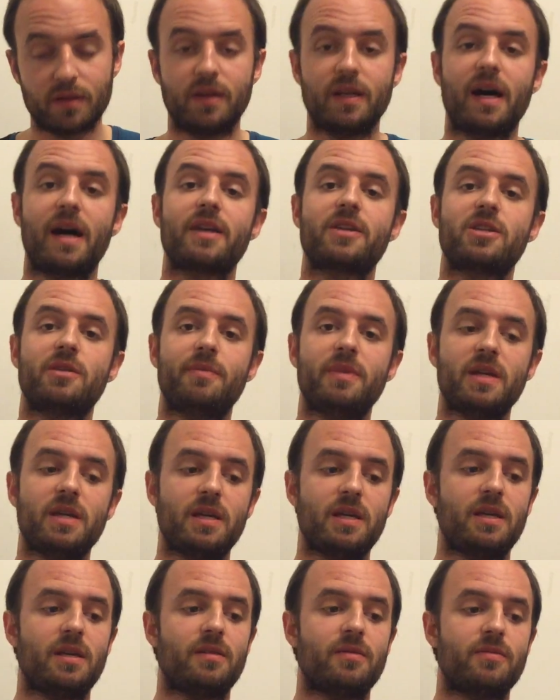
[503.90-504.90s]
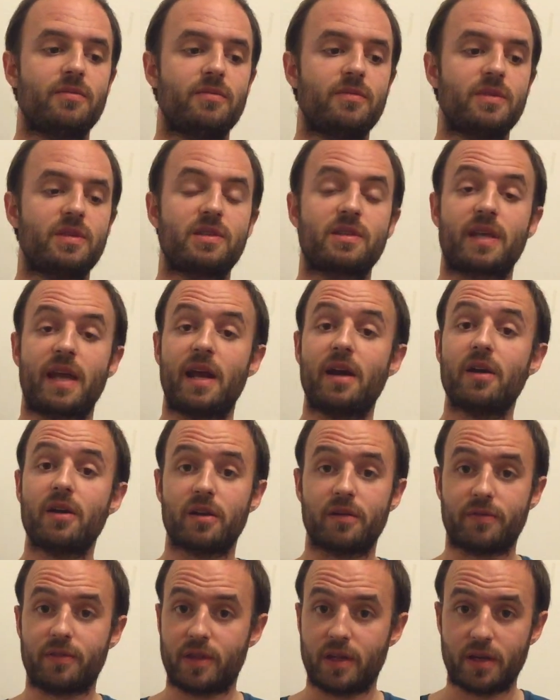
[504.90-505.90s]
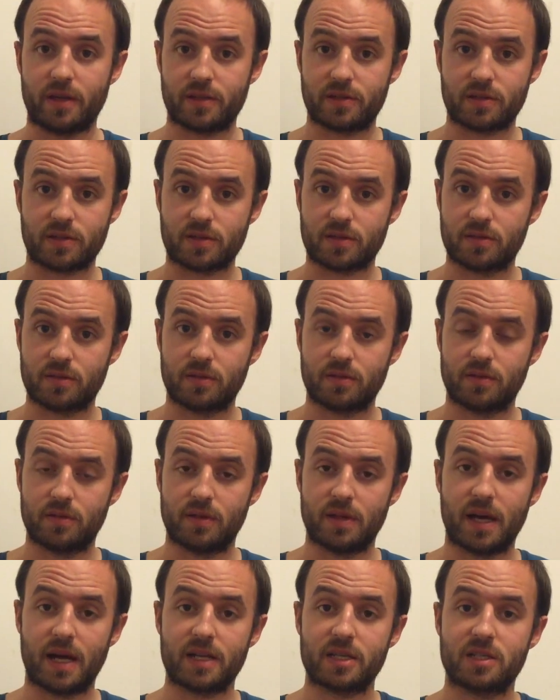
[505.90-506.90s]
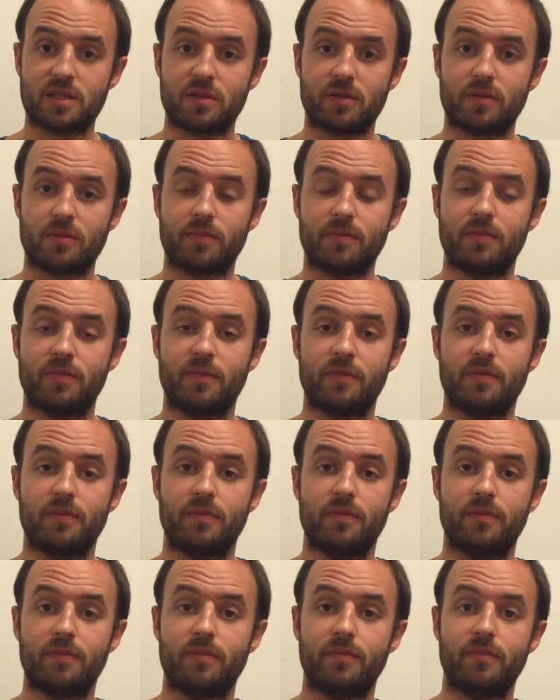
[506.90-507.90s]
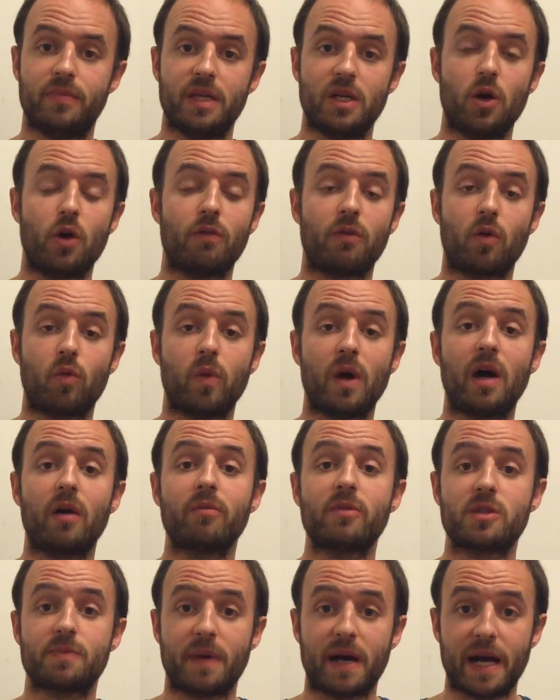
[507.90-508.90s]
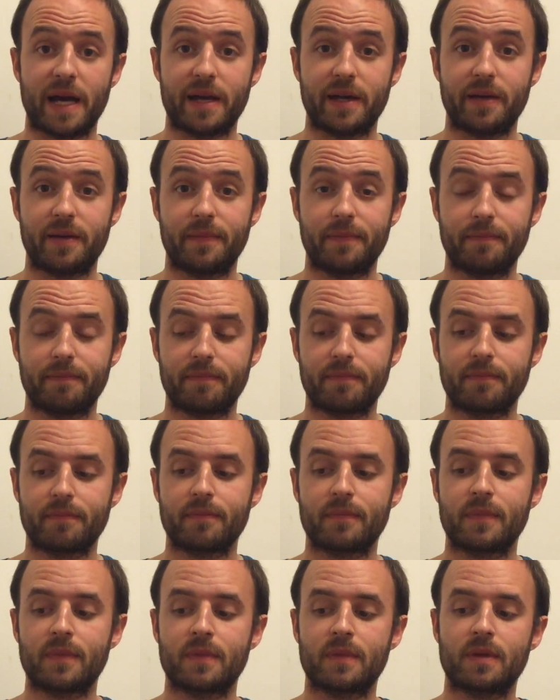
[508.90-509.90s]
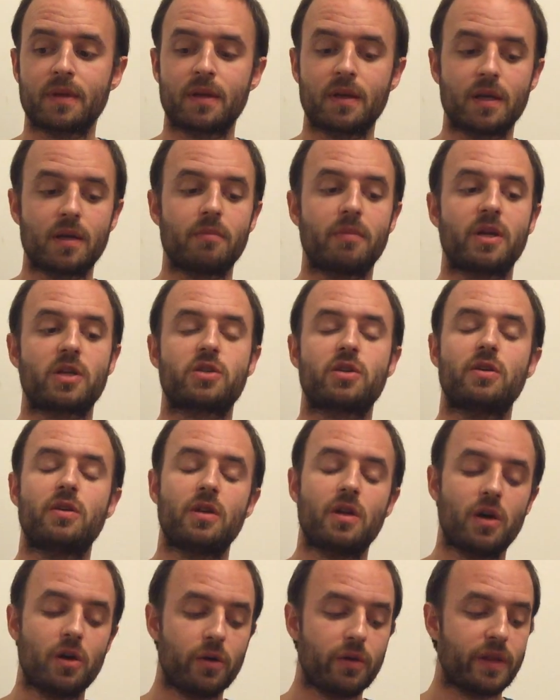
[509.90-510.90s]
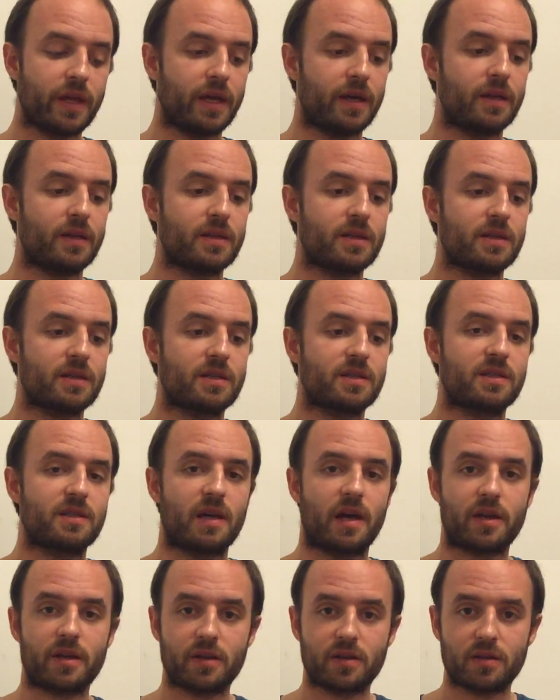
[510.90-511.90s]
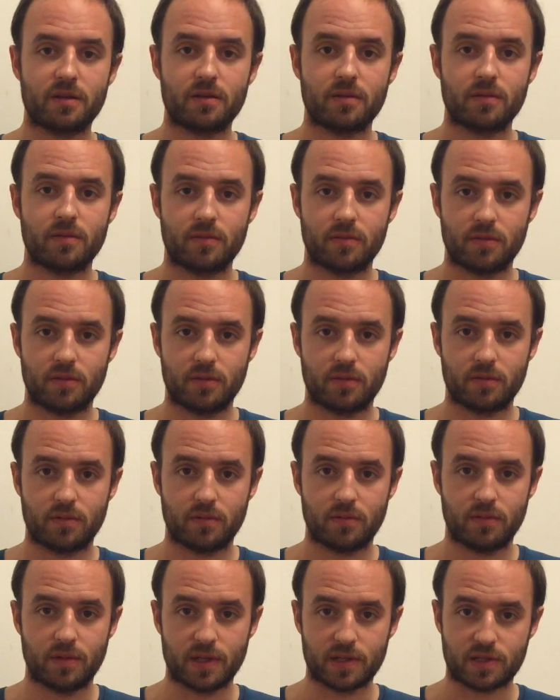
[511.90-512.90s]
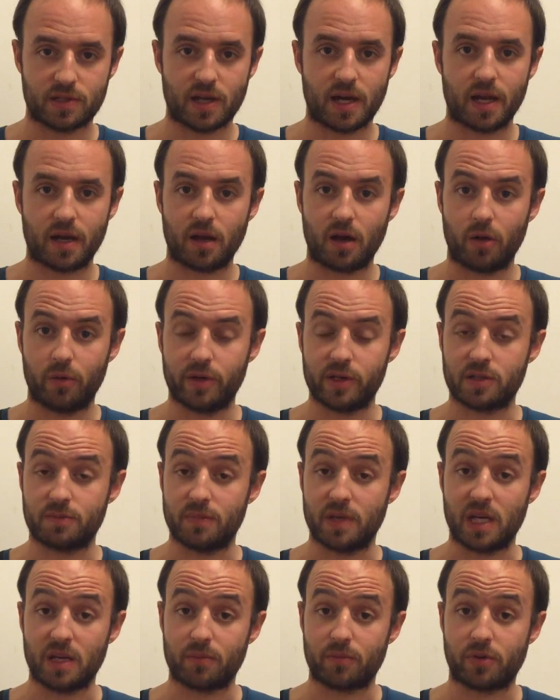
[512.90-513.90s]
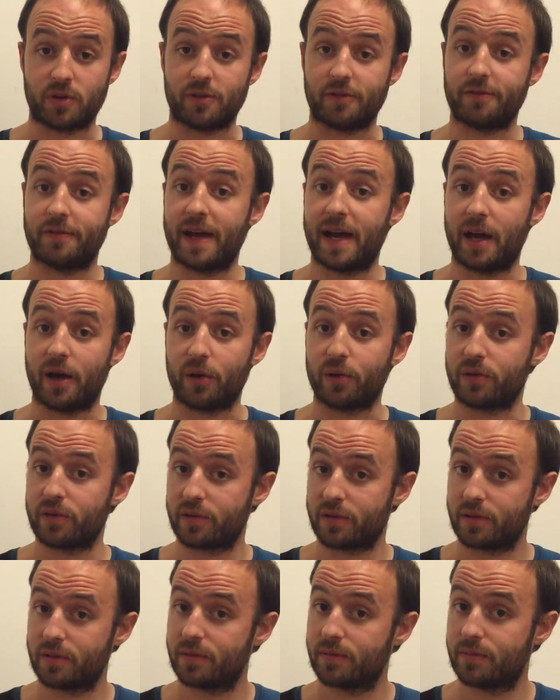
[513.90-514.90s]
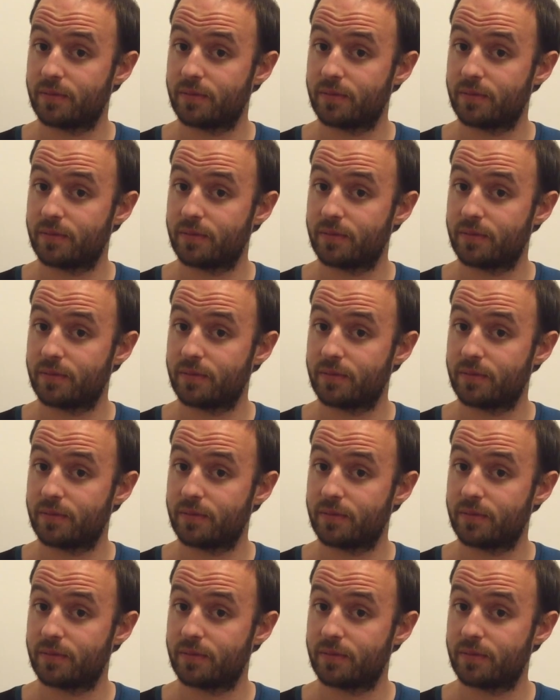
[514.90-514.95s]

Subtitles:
not to be scared of this, not to be overwhelmed by it, but to know that sudden does not always mean profound.